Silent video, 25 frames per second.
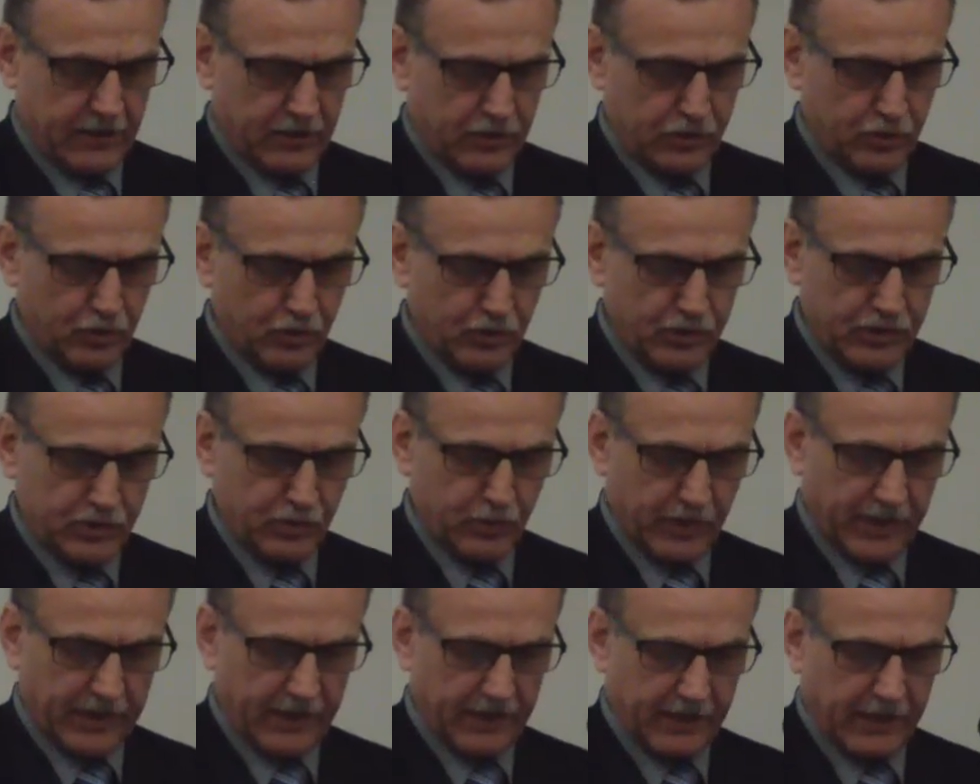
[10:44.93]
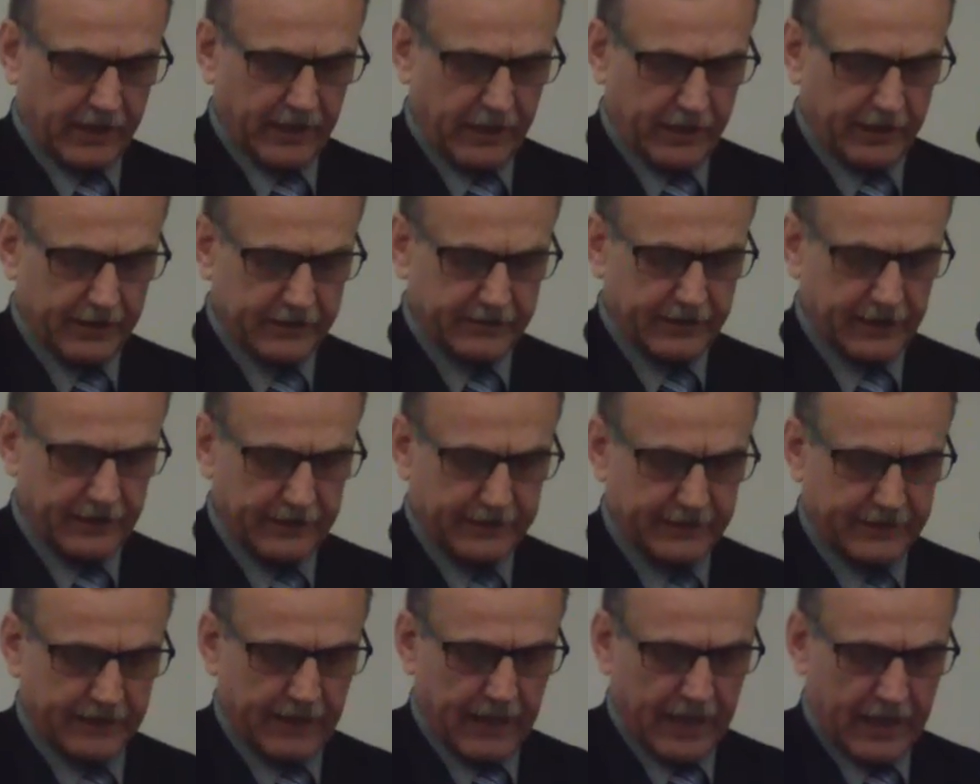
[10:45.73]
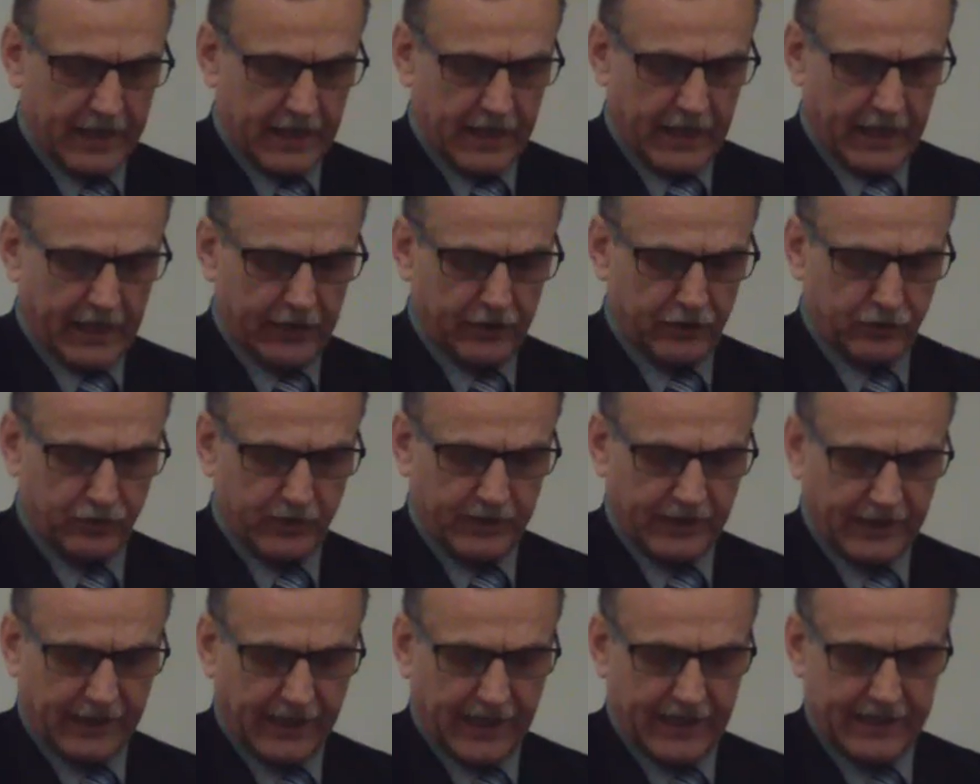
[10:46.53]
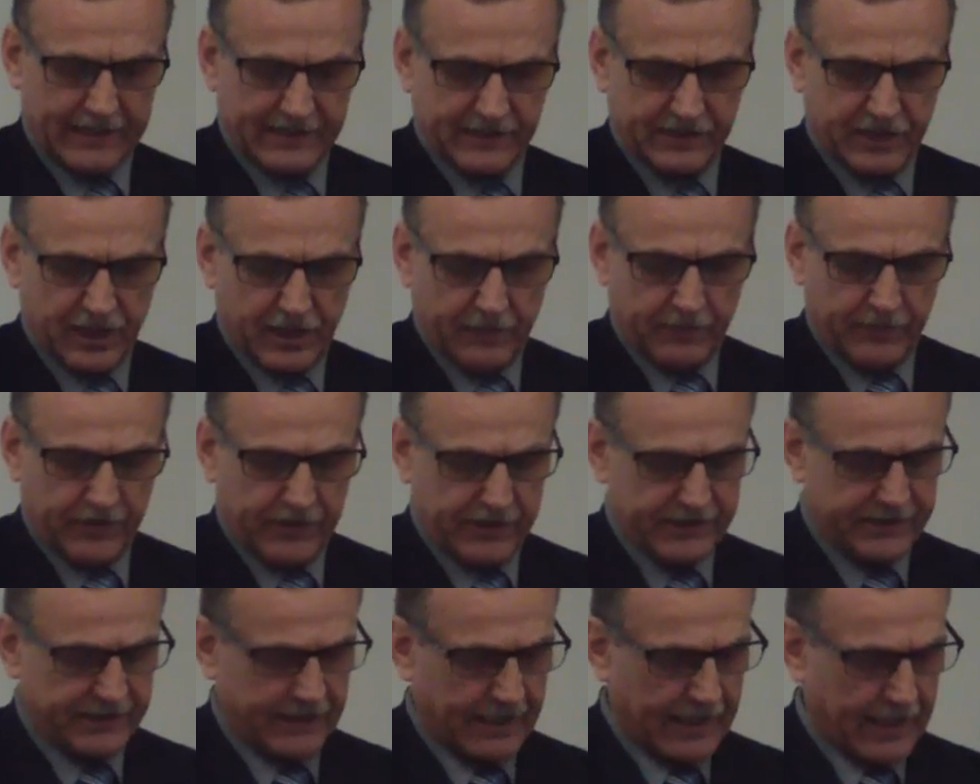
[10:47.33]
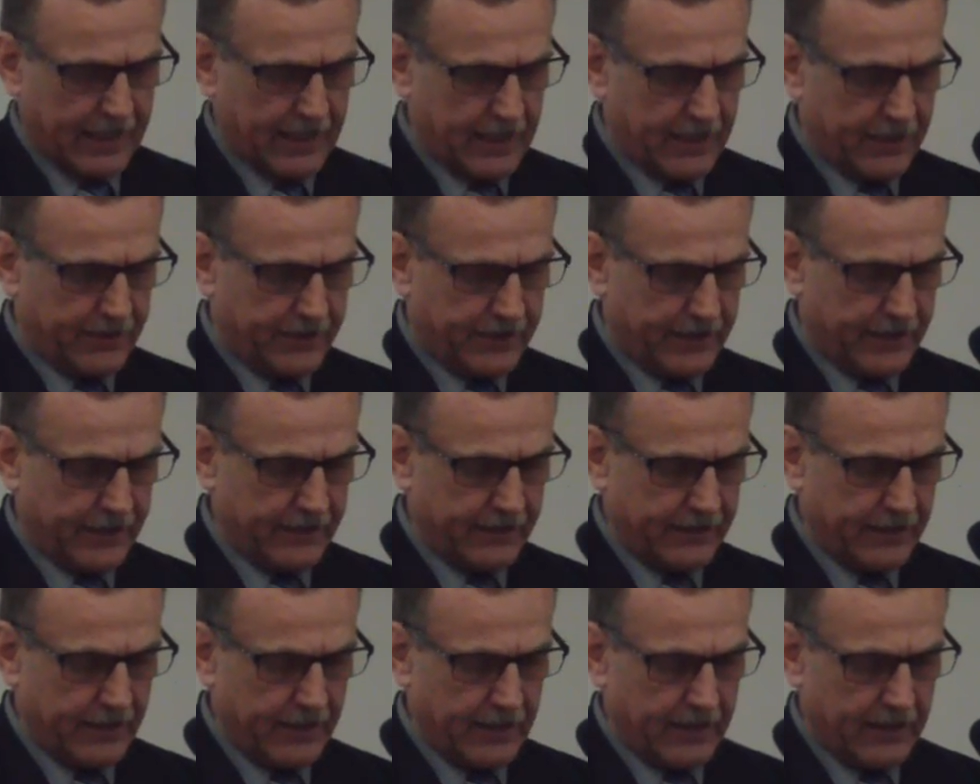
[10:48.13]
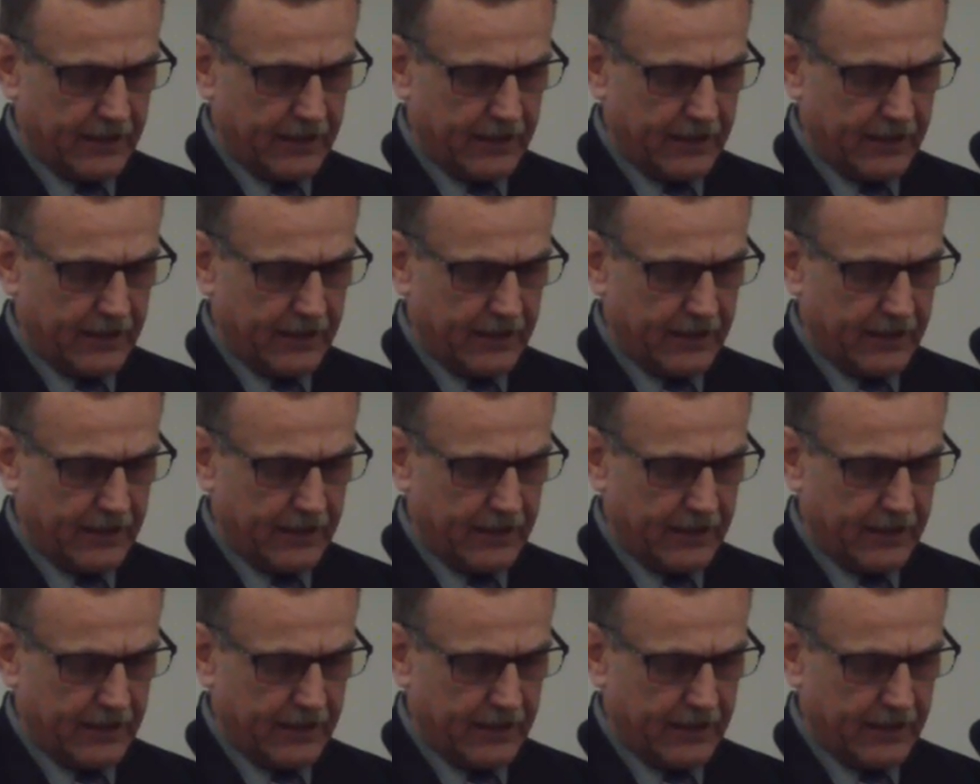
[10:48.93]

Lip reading: Jews were herded into the gas chambers. Then